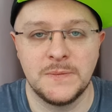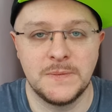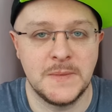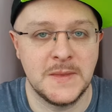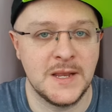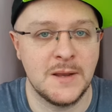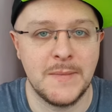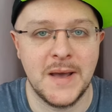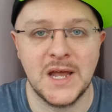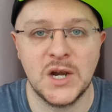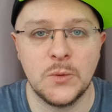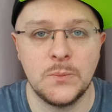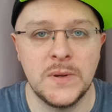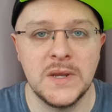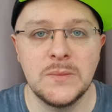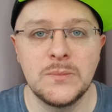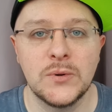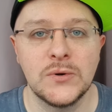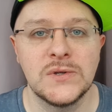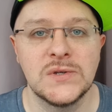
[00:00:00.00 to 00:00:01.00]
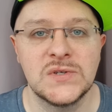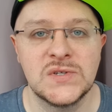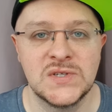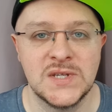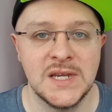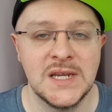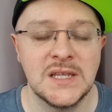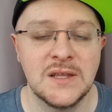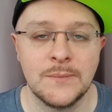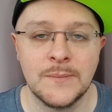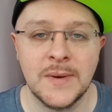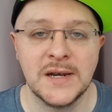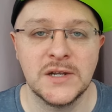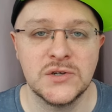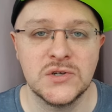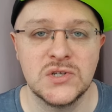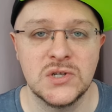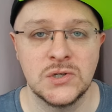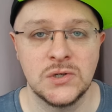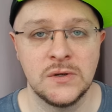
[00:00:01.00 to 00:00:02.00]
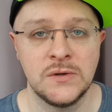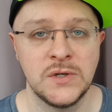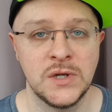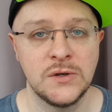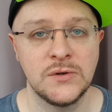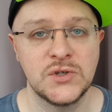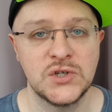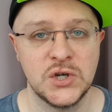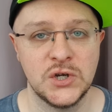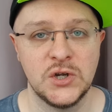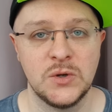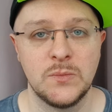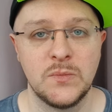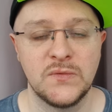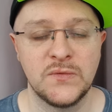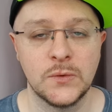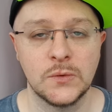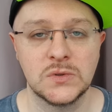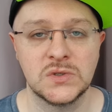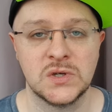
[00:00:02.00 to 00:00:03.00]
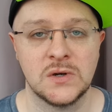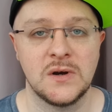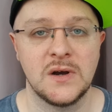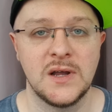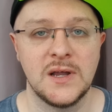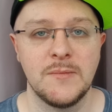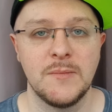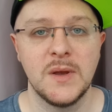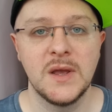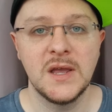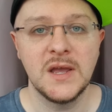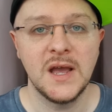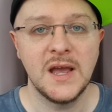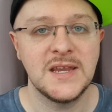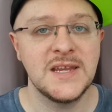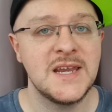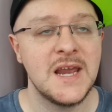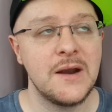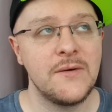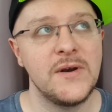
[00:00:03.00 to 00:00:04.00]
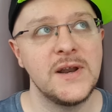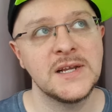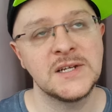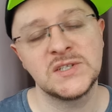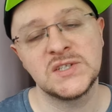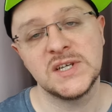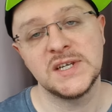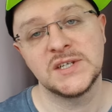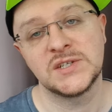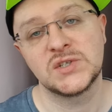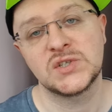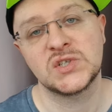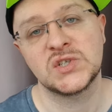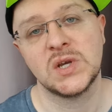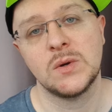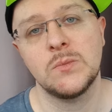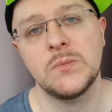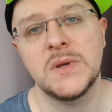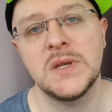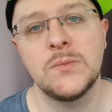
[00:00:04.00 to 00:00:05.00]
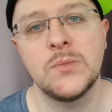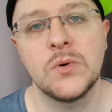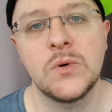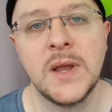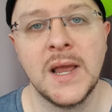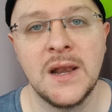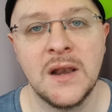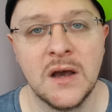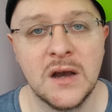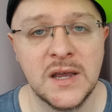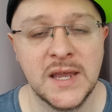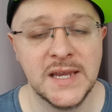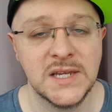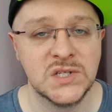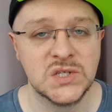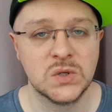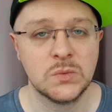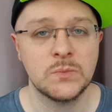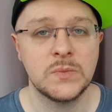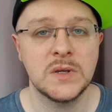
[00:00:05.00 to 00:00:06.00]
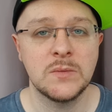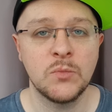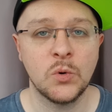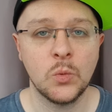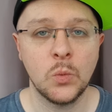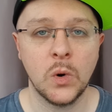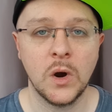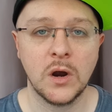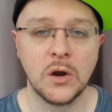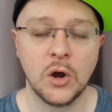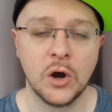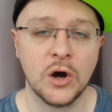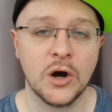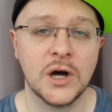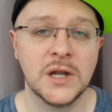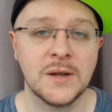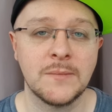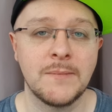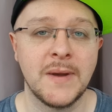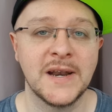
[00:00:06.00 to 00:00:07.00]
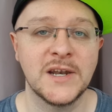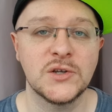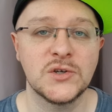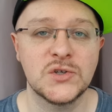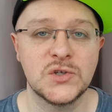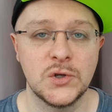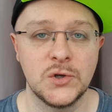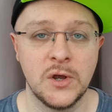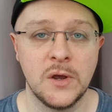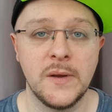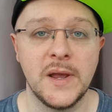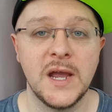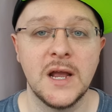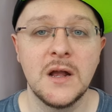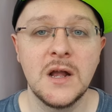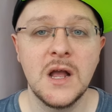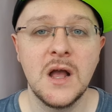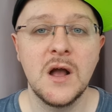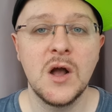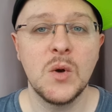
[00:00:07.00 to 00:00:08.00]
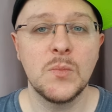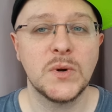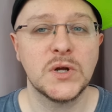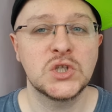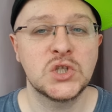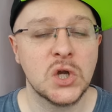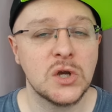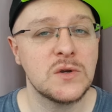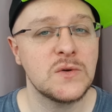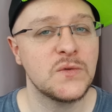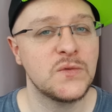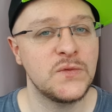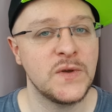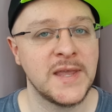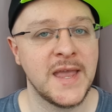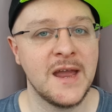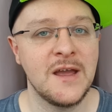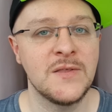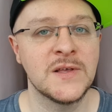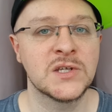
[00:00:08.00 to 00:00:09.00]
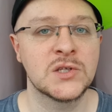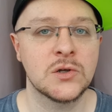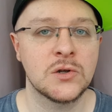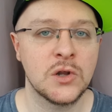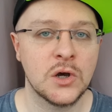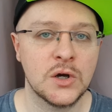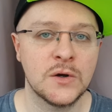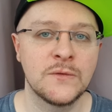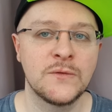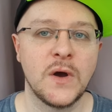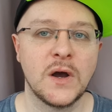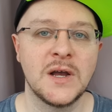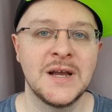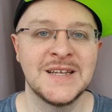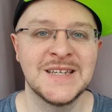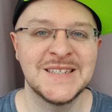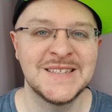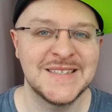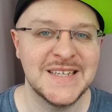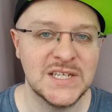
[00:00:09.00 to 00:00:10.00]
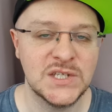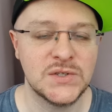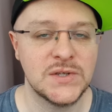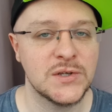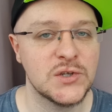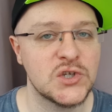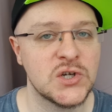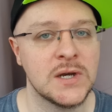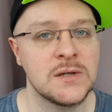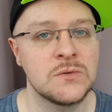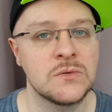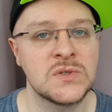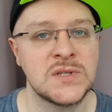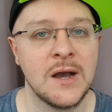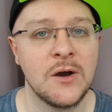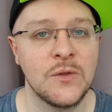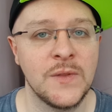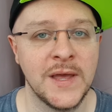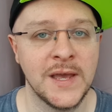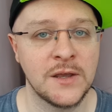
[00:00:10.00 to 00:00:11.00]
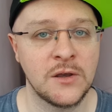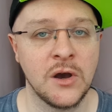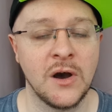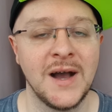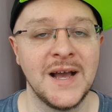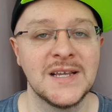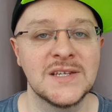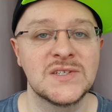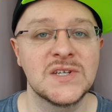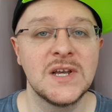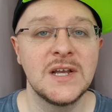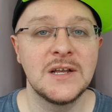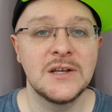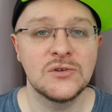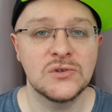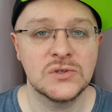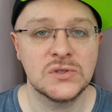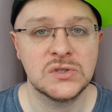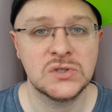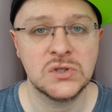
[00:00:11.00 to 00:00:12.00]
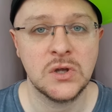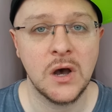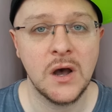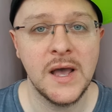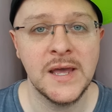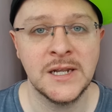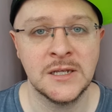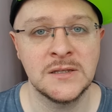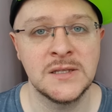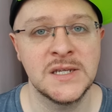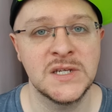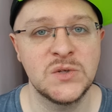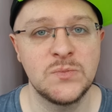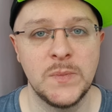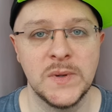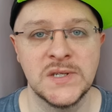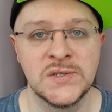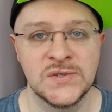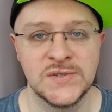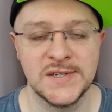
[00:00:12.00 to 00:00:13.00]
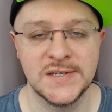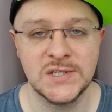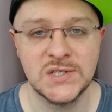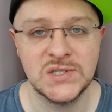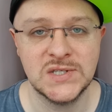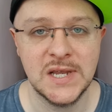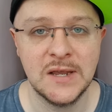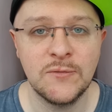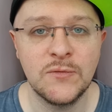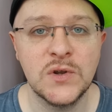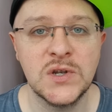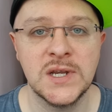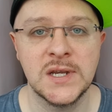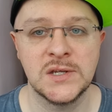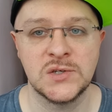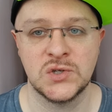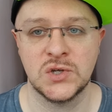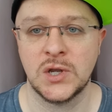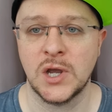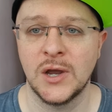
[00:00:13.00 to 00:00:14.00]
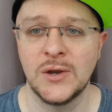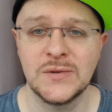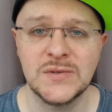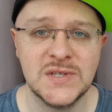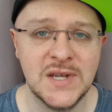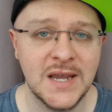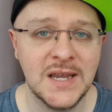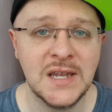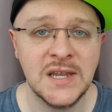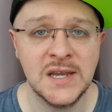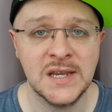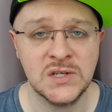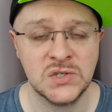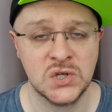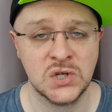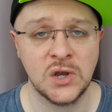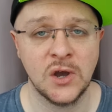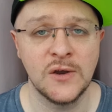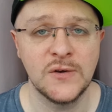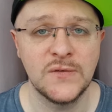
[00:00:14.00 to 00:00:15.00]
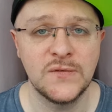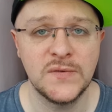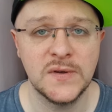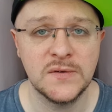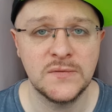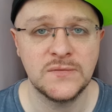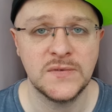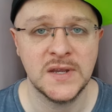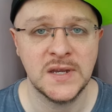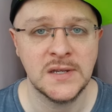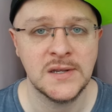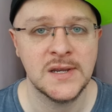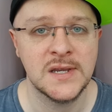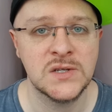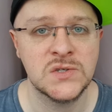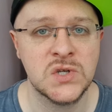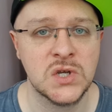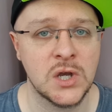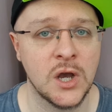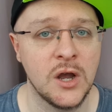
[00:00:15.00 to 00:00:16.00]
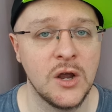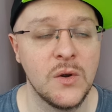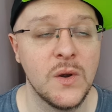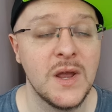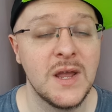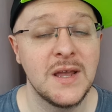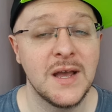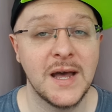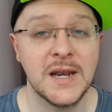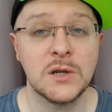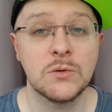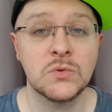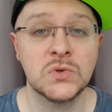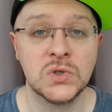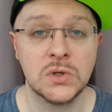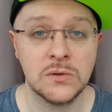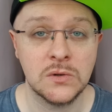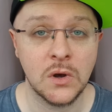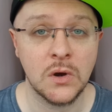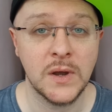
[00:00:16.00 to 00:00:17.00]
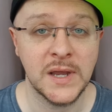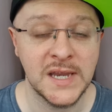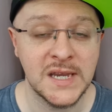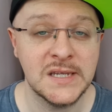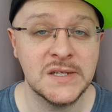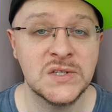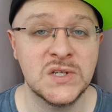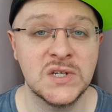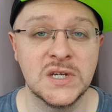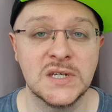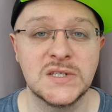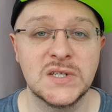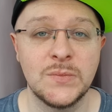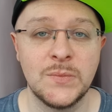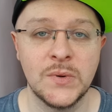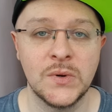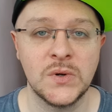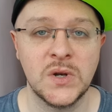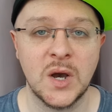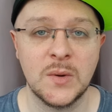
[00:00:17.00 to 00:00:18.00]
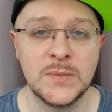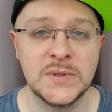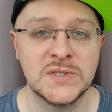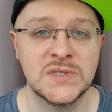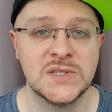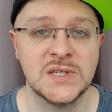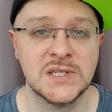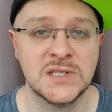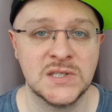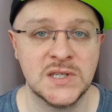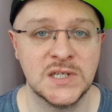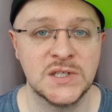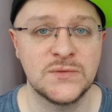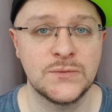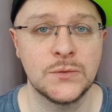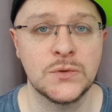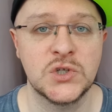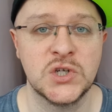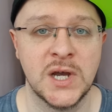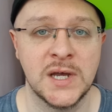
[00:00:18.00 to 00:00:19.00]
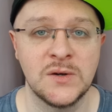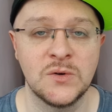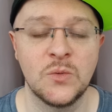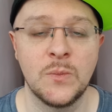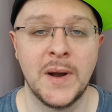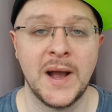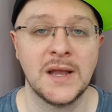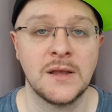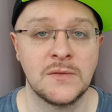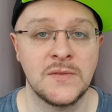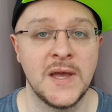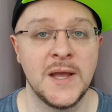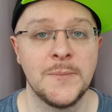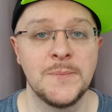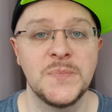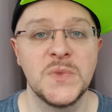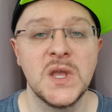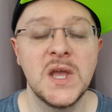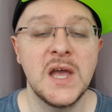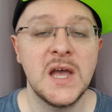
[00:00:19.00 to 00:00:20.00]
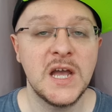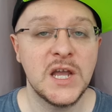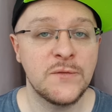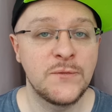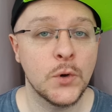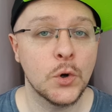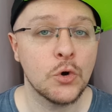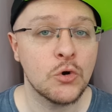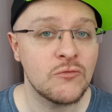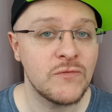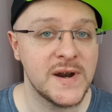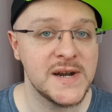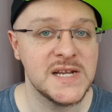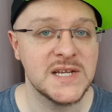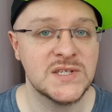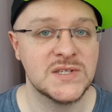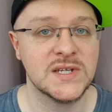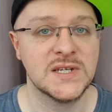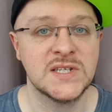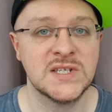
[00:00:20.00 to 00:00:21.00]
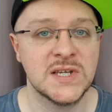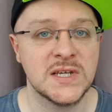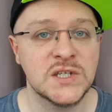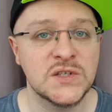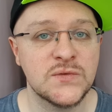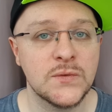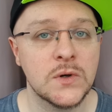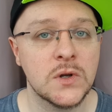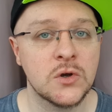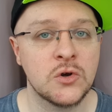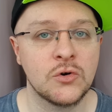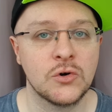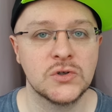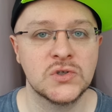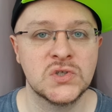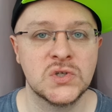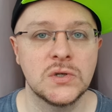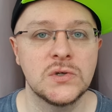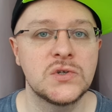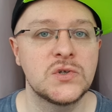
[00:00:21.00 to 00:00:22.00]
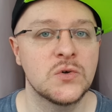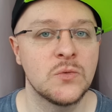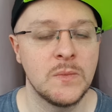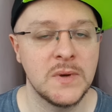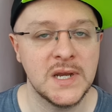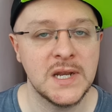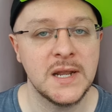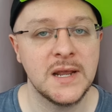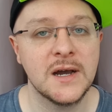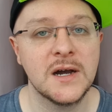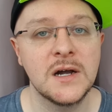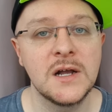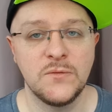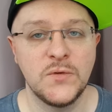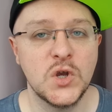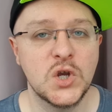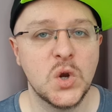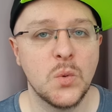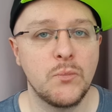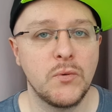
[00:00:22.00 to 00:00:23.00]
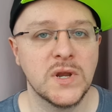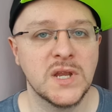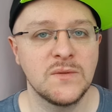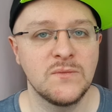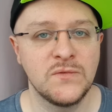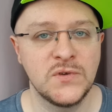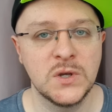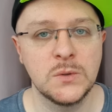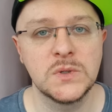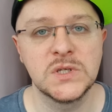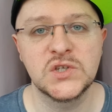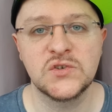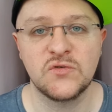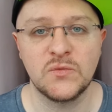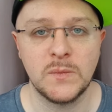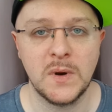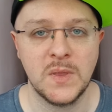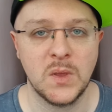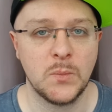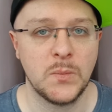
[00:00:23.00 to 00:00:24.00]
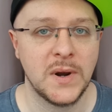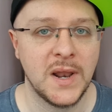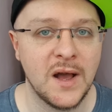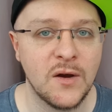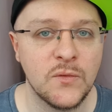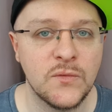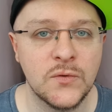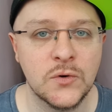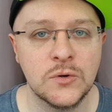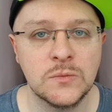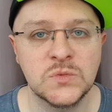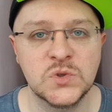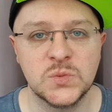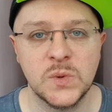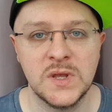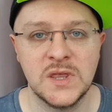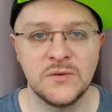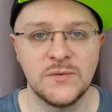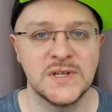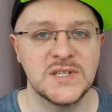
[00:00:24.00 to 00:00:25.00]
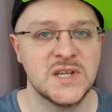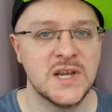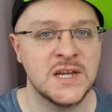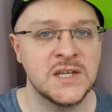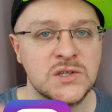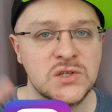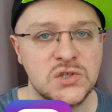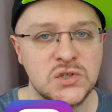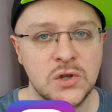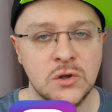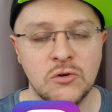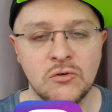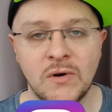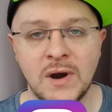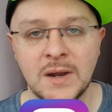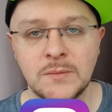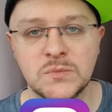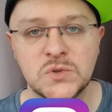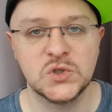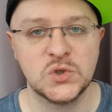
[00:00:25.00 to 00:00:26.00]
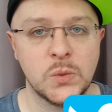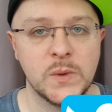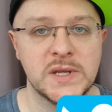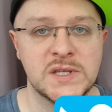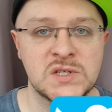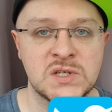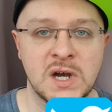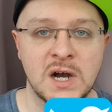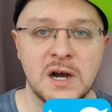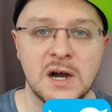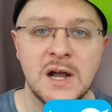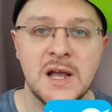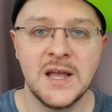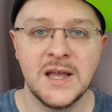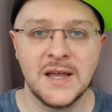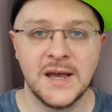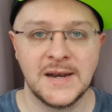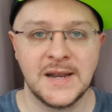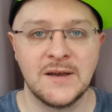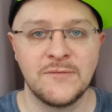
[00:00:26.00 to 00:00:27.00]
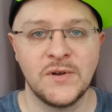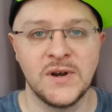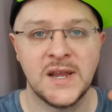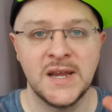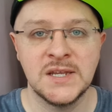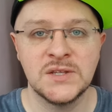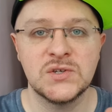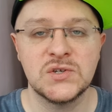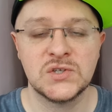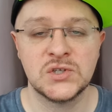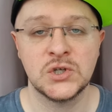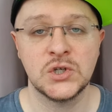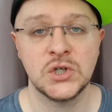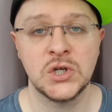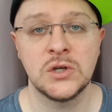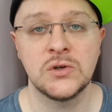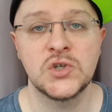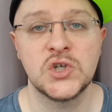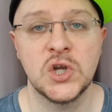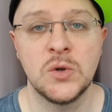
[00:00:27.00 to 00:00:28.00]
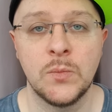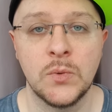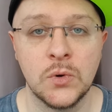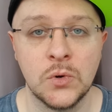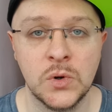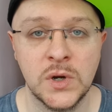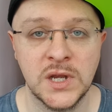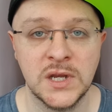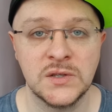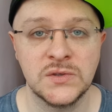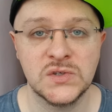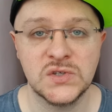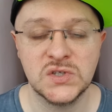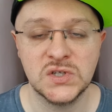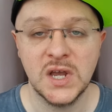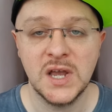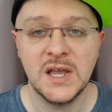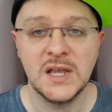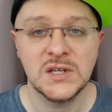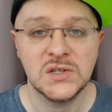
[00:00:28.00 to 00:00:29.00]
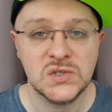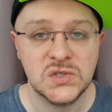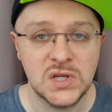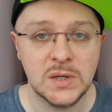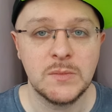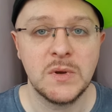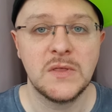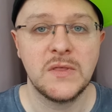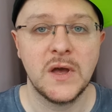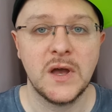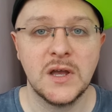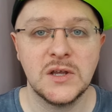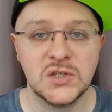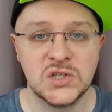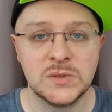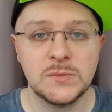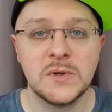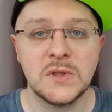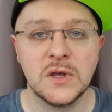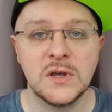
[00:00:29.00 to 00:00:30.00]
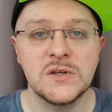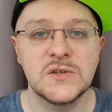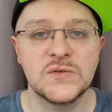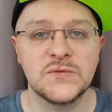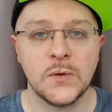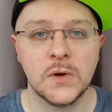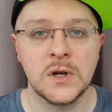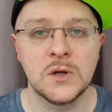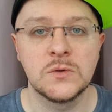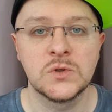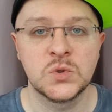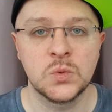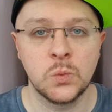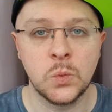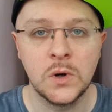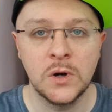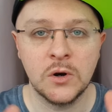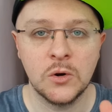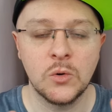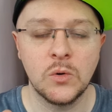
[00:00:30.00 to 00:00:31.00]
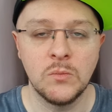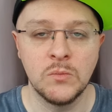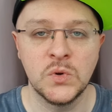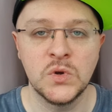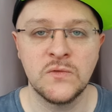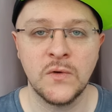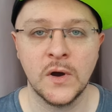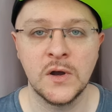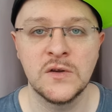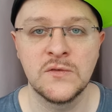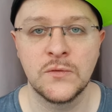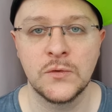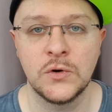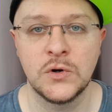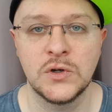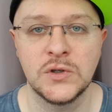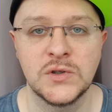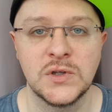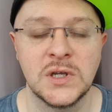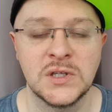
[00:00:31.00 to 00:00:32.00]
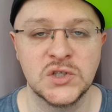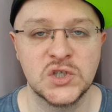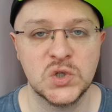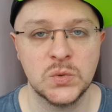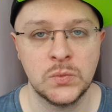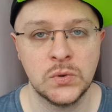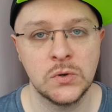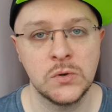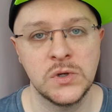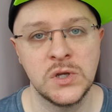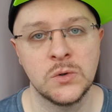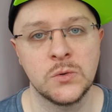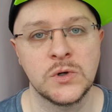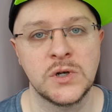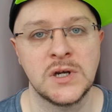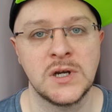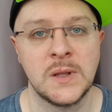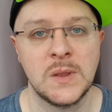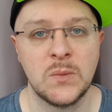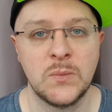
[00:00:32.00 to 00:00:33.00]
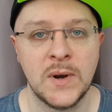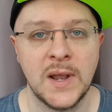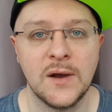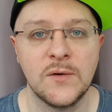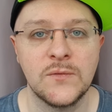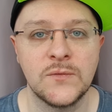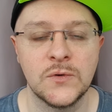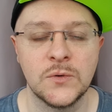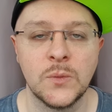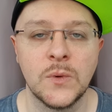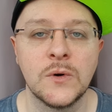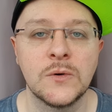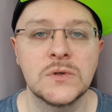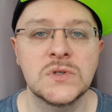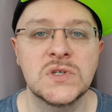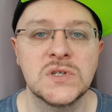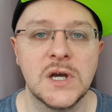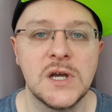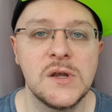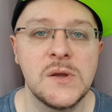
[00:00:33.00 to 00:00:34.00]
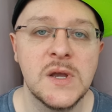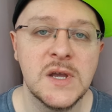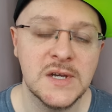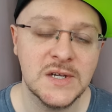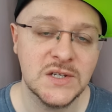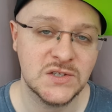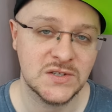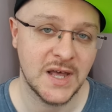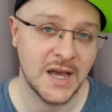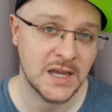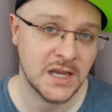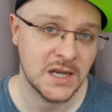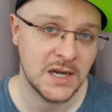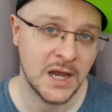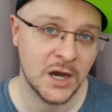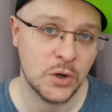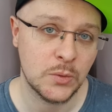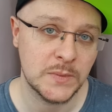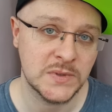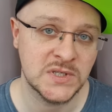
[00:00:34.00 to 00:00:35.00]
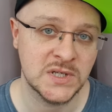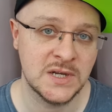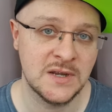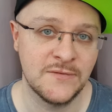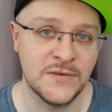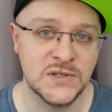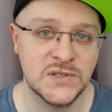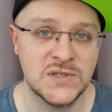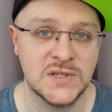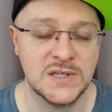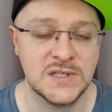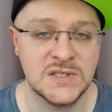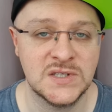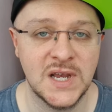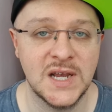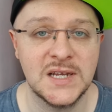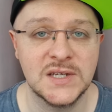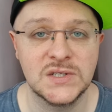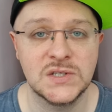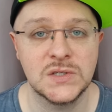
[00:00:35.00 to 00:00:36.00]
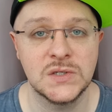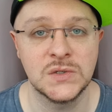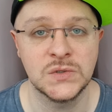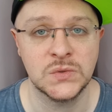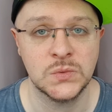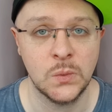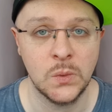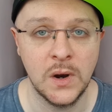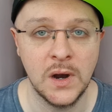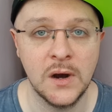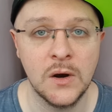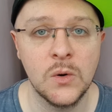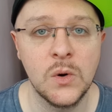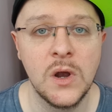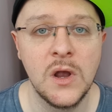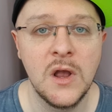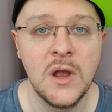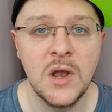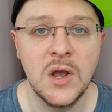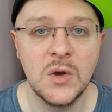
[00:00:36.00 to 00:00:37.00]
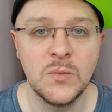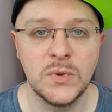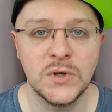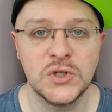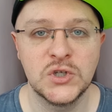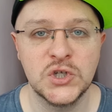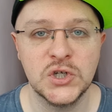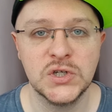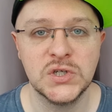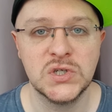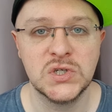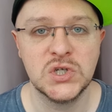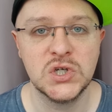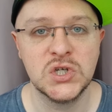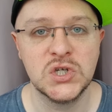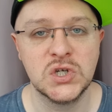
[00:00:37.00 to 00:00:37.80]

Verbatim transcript: The amount of people you see that manage to do YouTube full time, yeah, it exists. Some people get lucky, some people work hard and manage to do it. But don't forget, there's a lot of existing channels out there, guys, that started in this business 7 years ago, 10 years ago, 15 years ago, and it was a lot easier to build up a successful channel back then. If you're already successful across social media, if you can bring in viewers from other platforms, whether it's Instagram, Twitter, and have an instant YouTube audience, some of those followers will move over and support you on another platform also, so that can help deliver success as well. But just